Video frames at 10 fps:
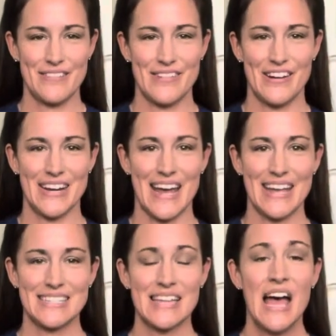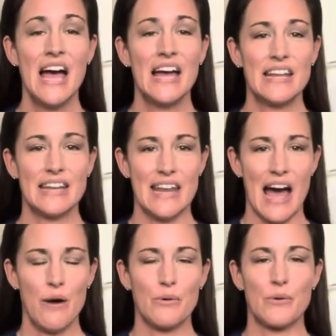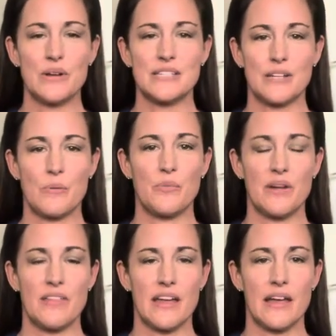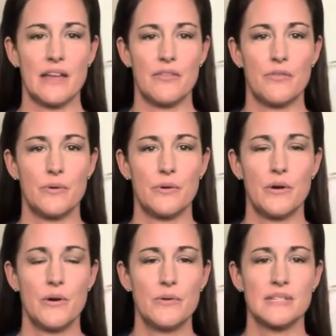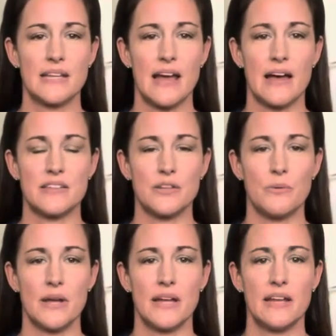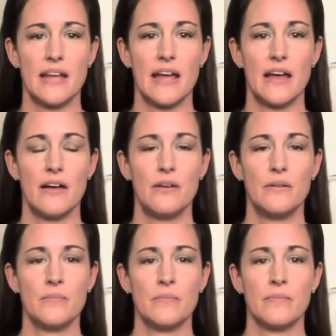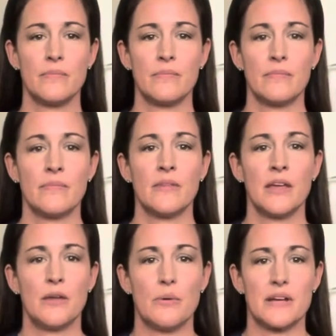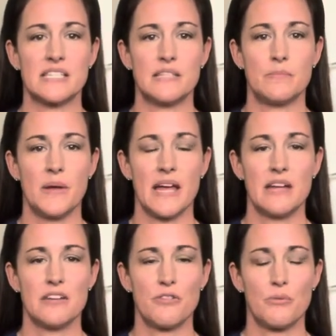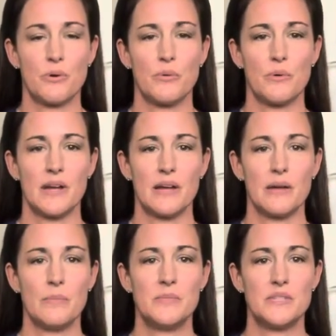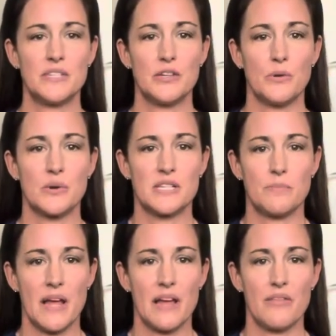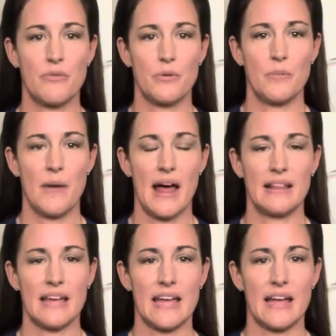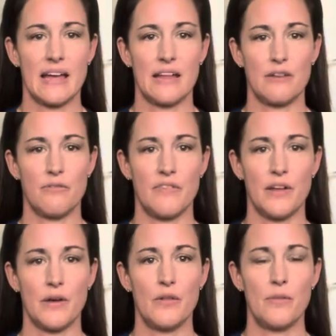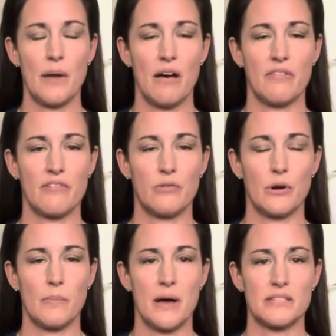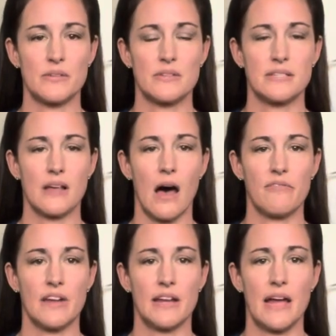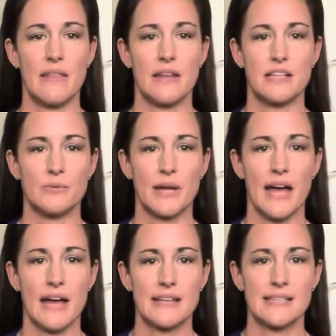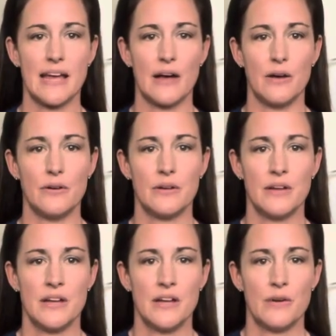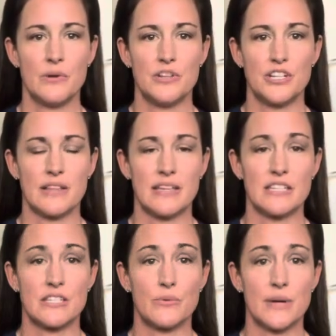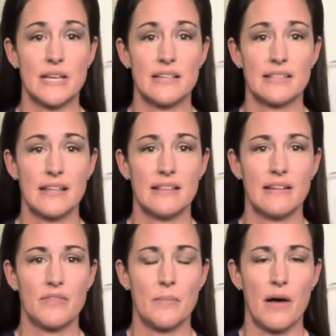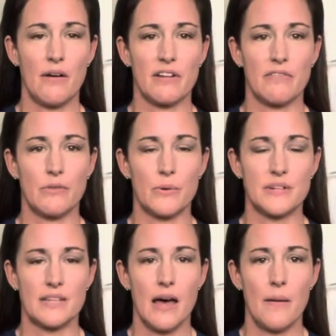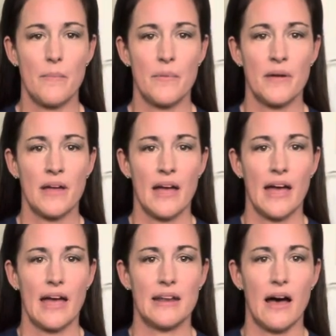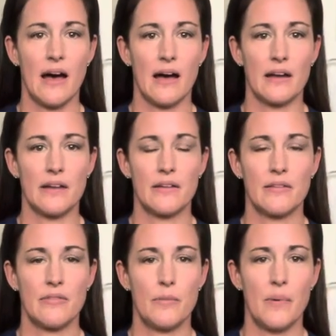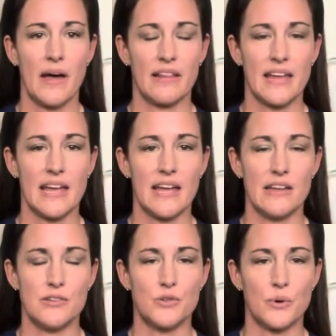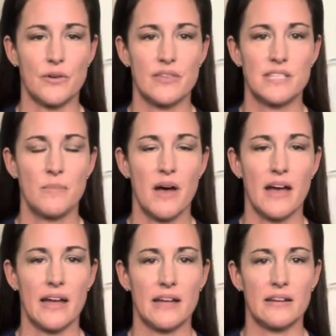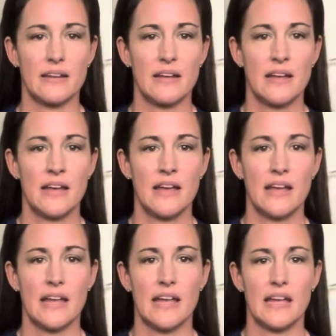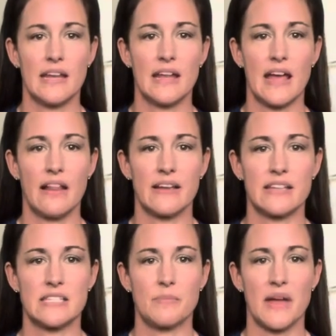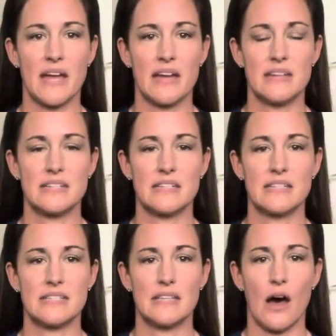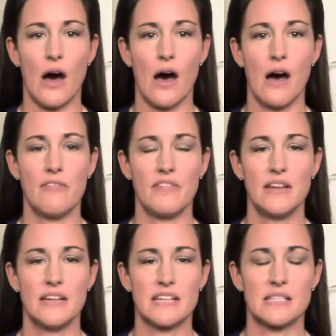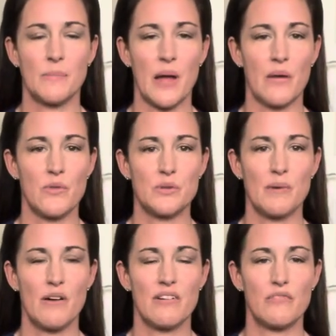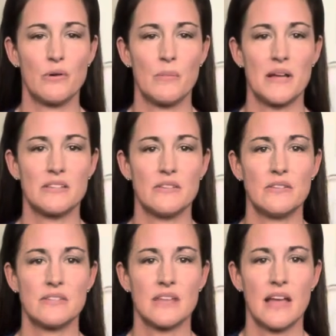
Very nice. Now we're going to start breathing in through nose, and as you inhale, you expand through ribs, you expand through belly, and you feel the pelvic floor muscles soften. And then as we exhale, we gently squeeze and lift the pelvic floors up and hug the belly in toward the spine. Inhale, expand and soften. Expand those pelvic floor muscles.